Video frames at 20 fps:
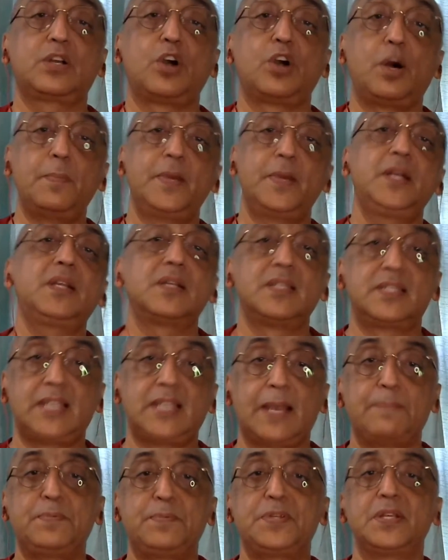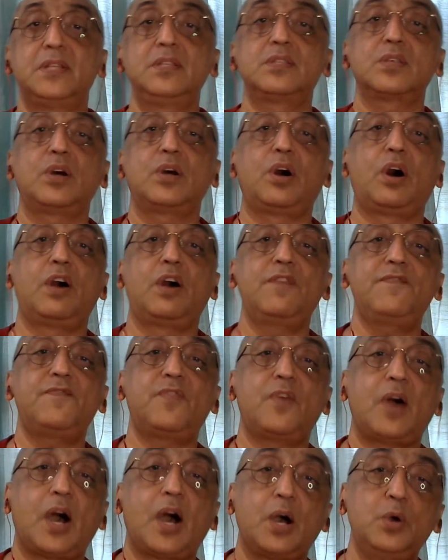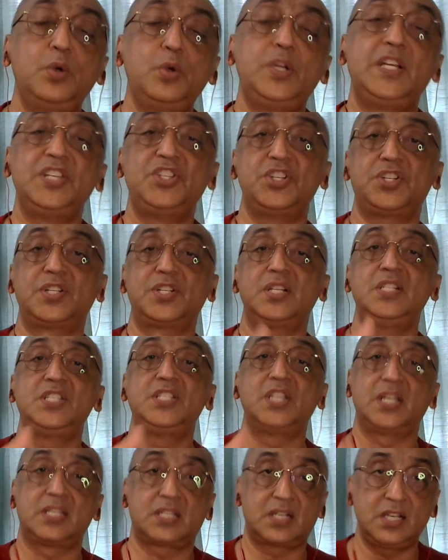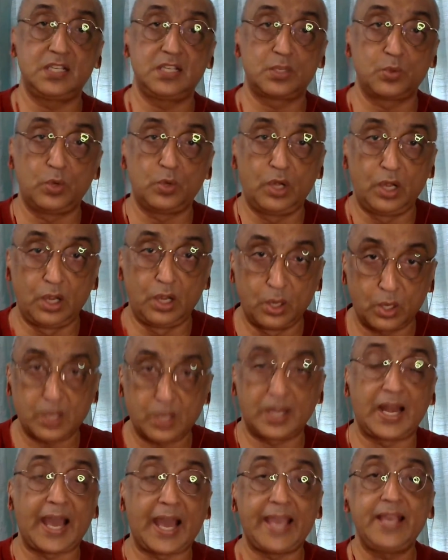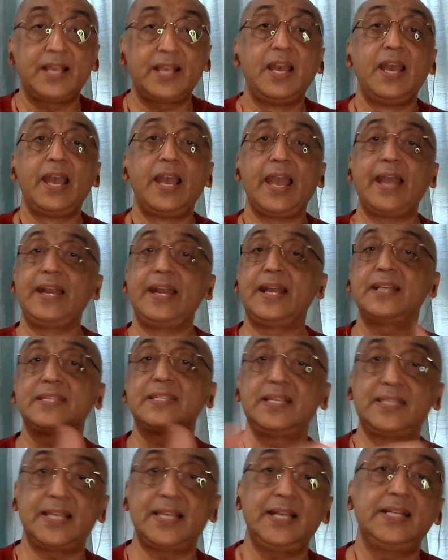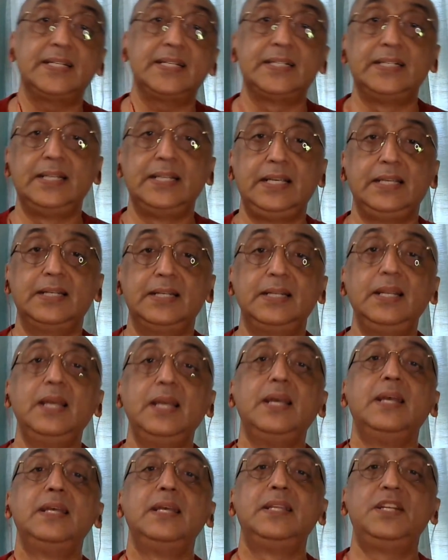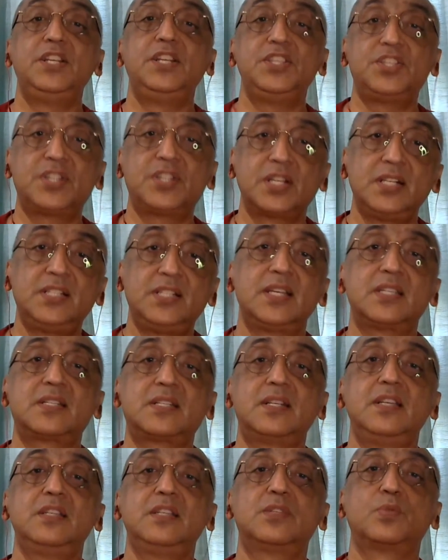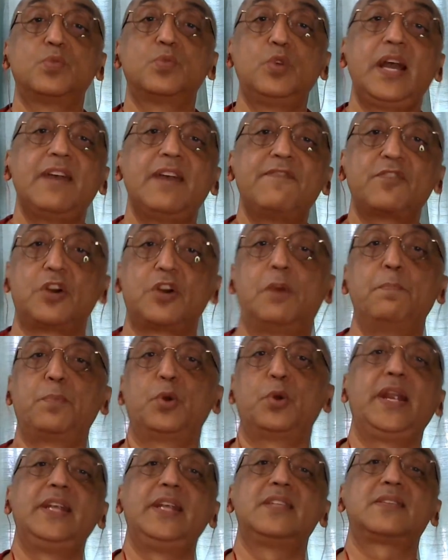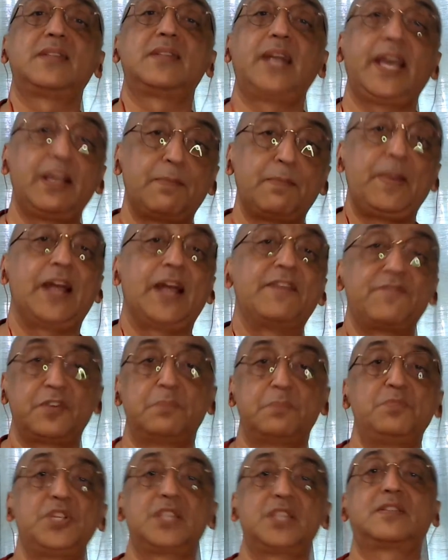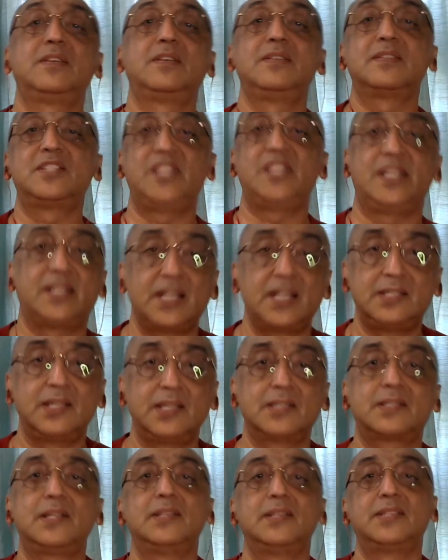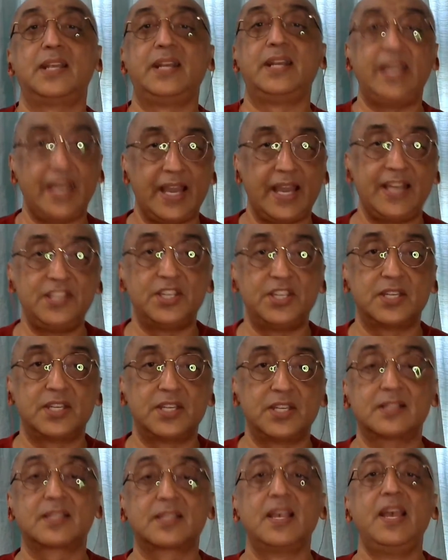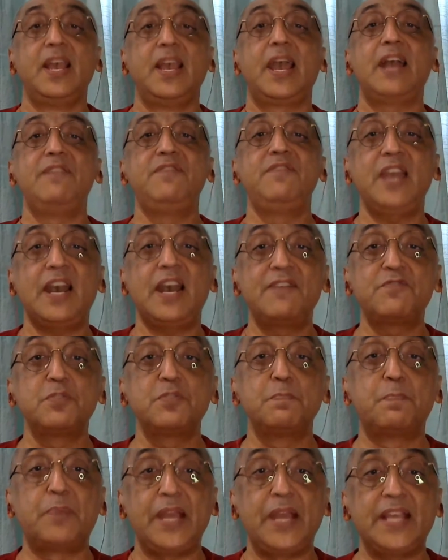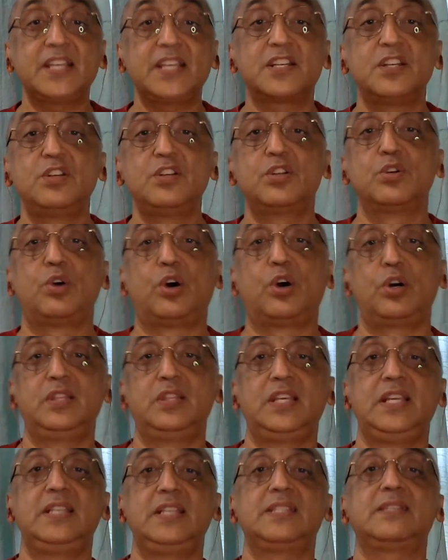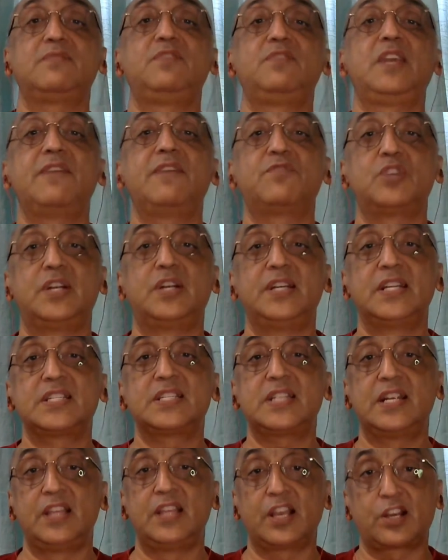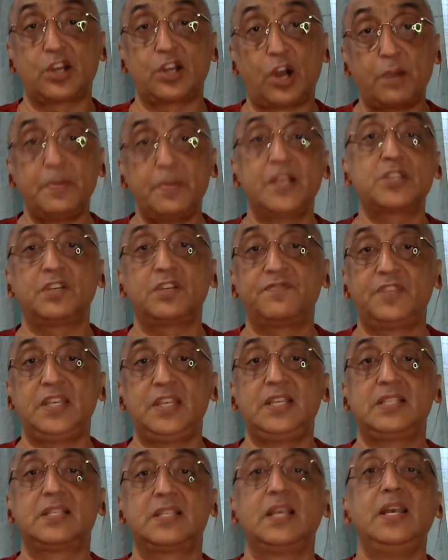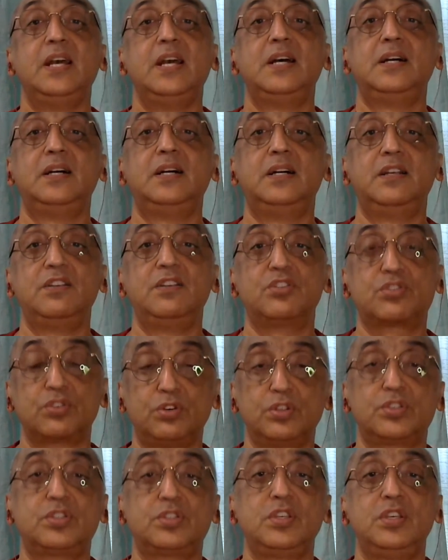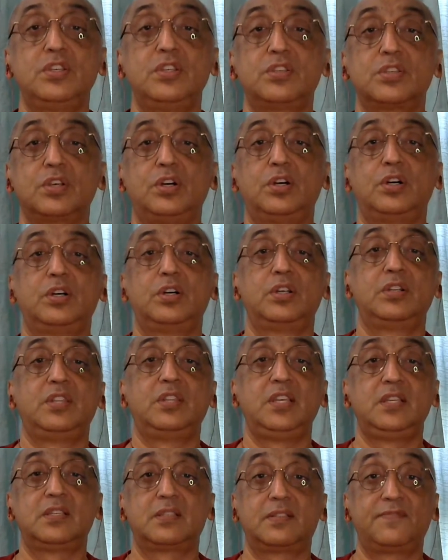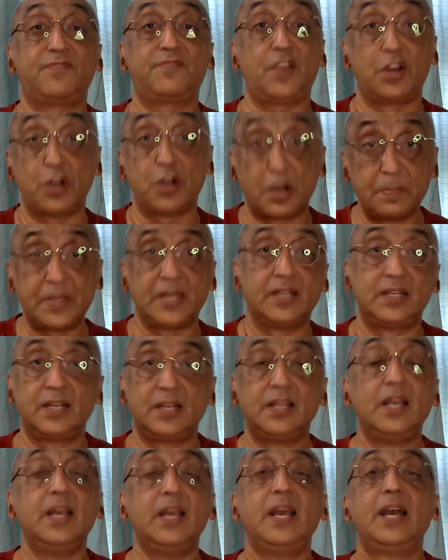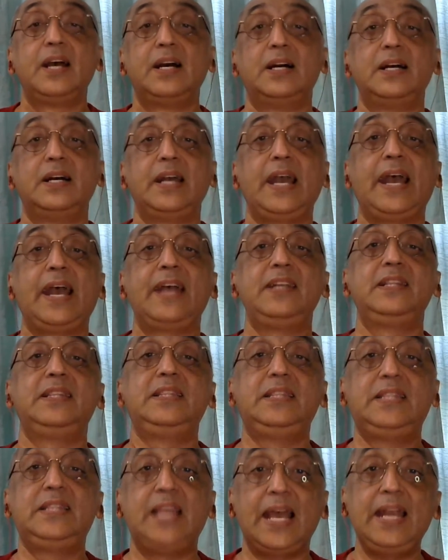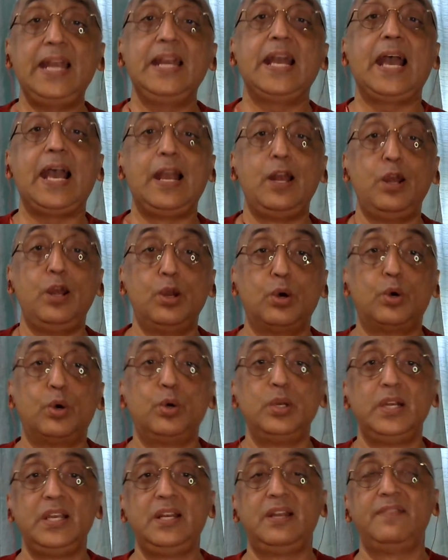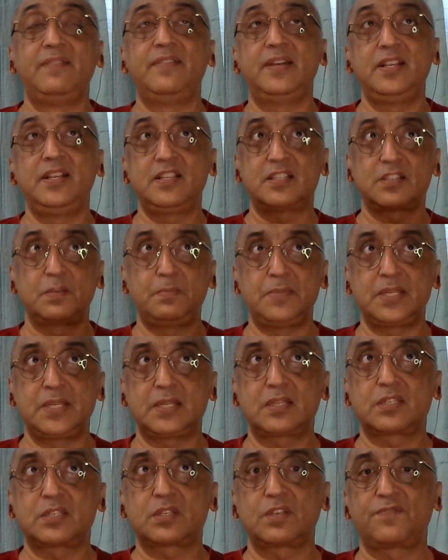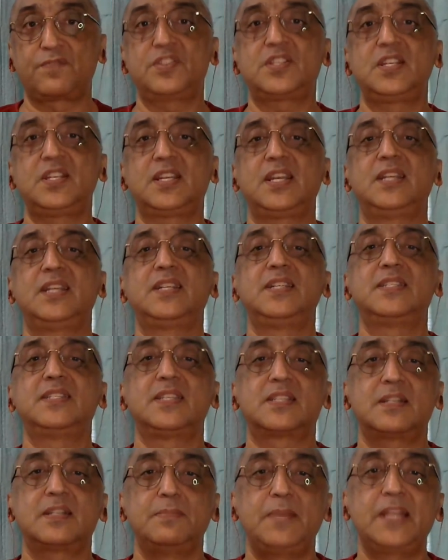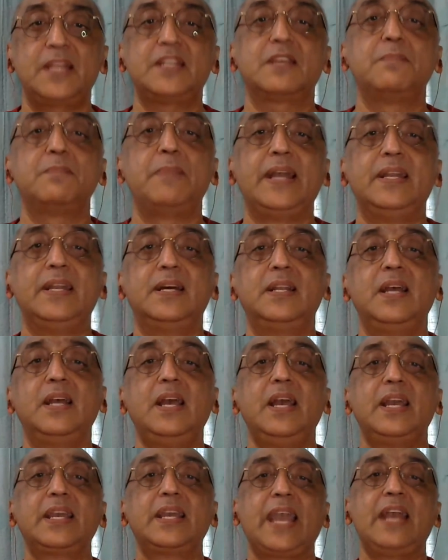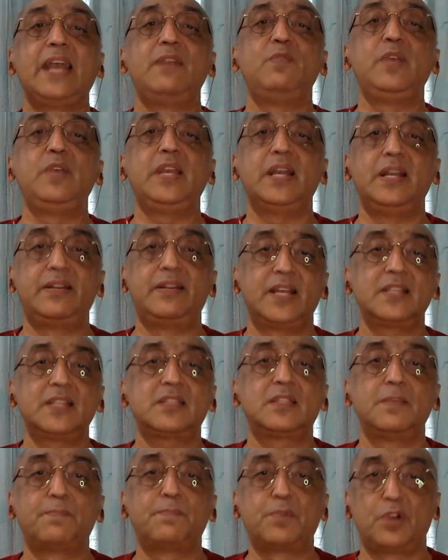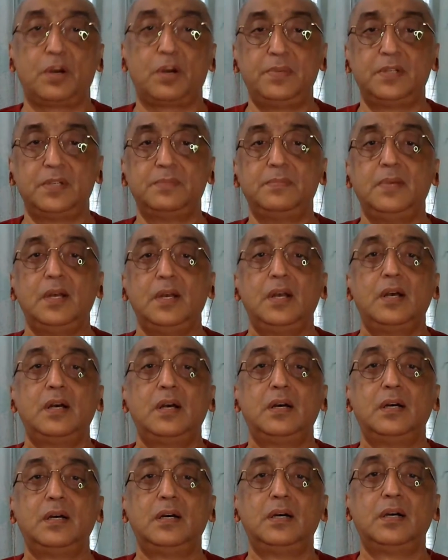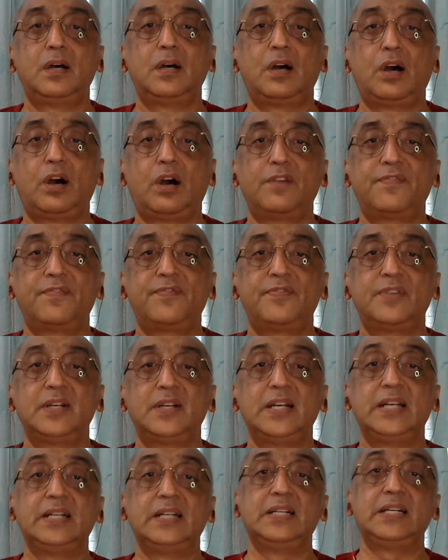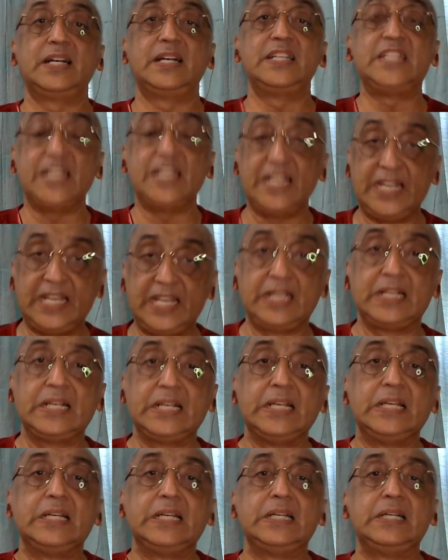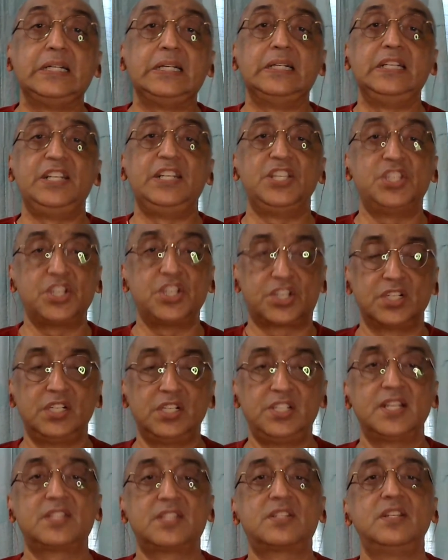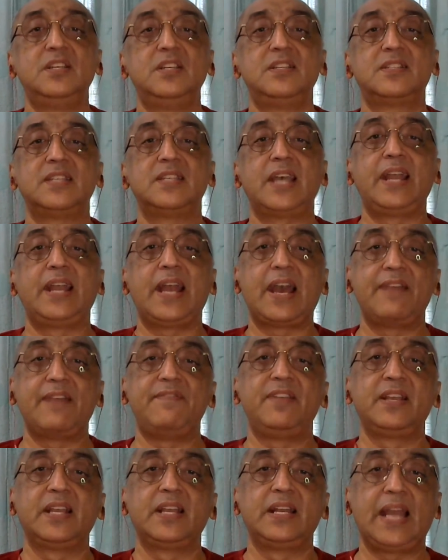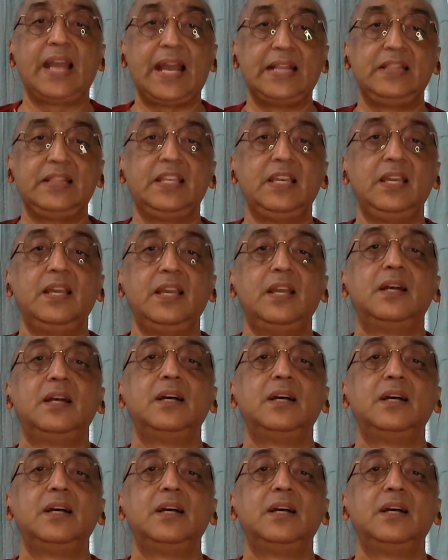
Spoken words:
common conceptions of how digital justice would look like. And as I said earlier, the digital justice would have components like platform justice, data justice, and AI justice. And we have to break it into all these. We have to understand the economics of these resources or this phenomenon. And then alone, in a very sophisticated, systematic manner, can we address the problem of attaining digital justice and having a healthy